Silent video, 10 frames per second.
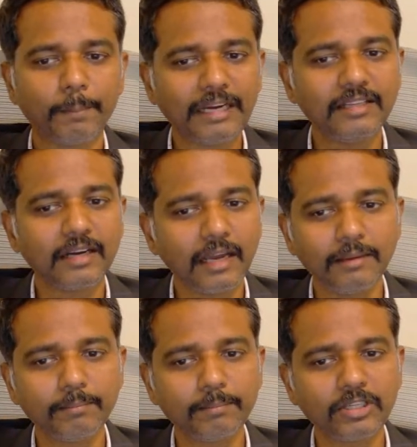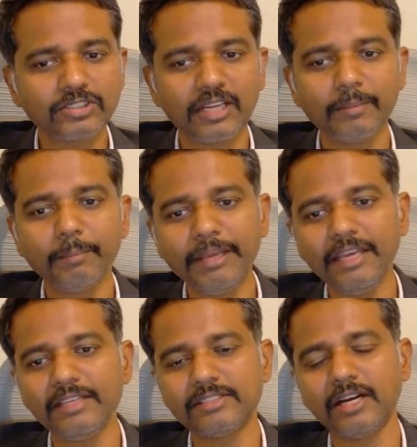By the time person
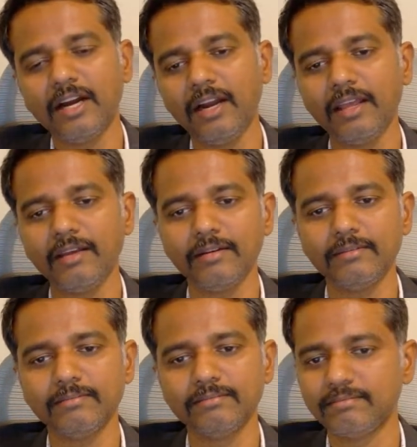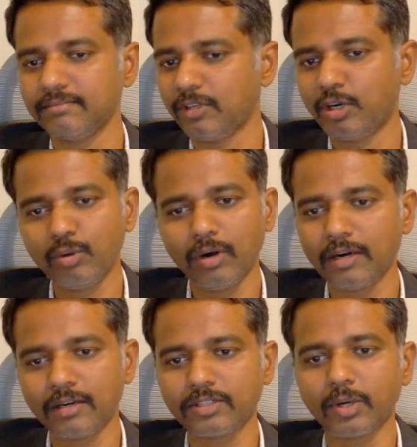B is earning
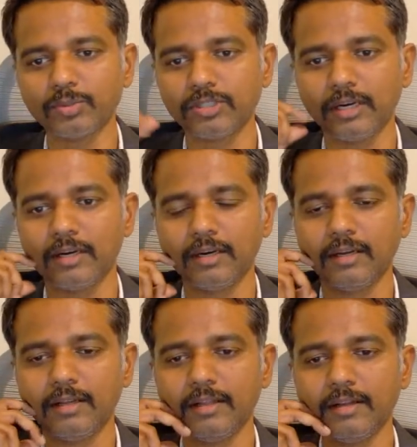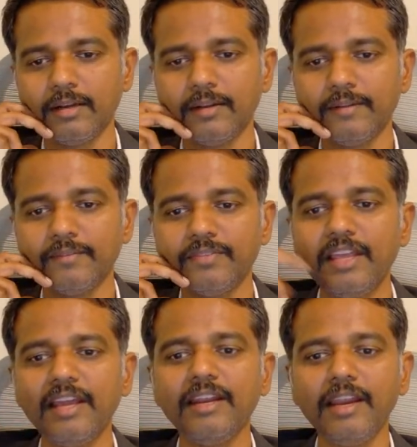200,000,
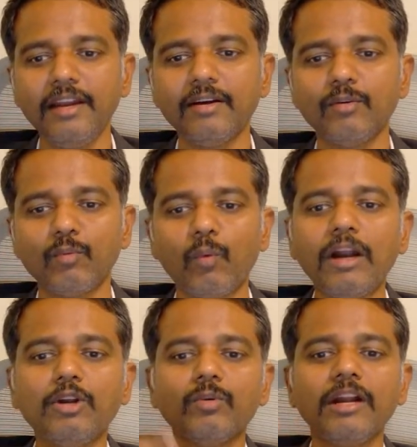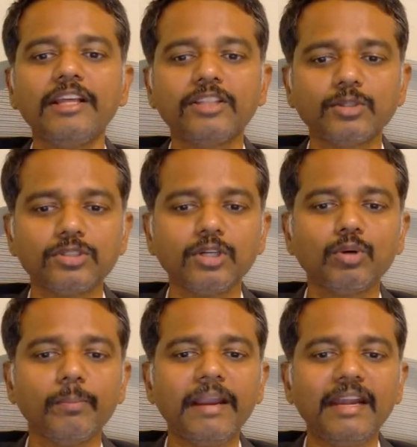they need
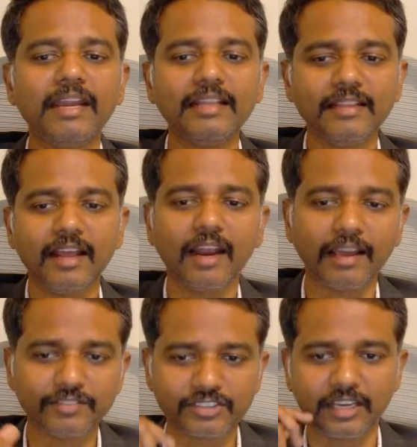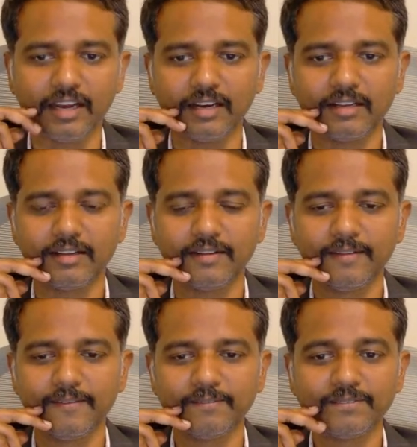120,000 to maintain their lifestyle.
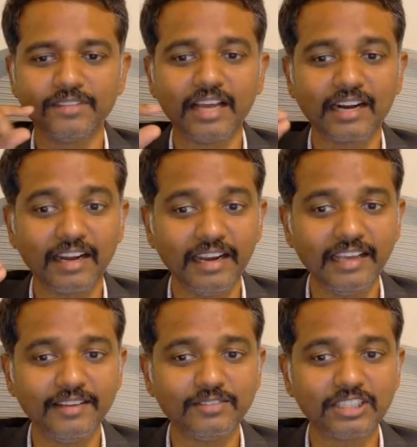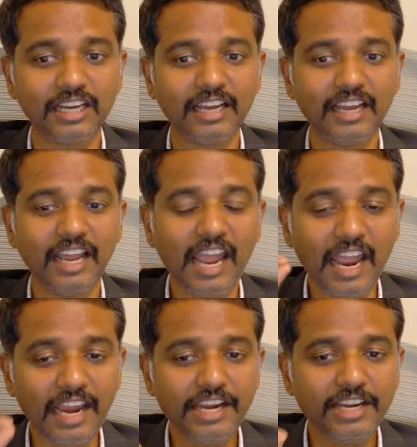That leaves
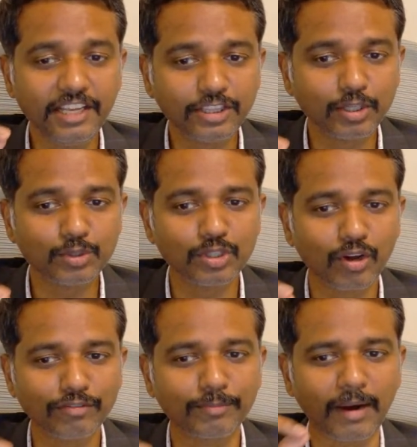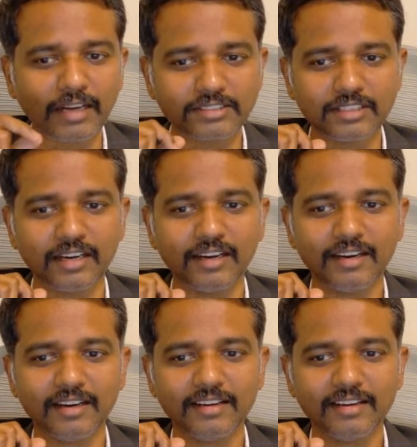80,000 of margin.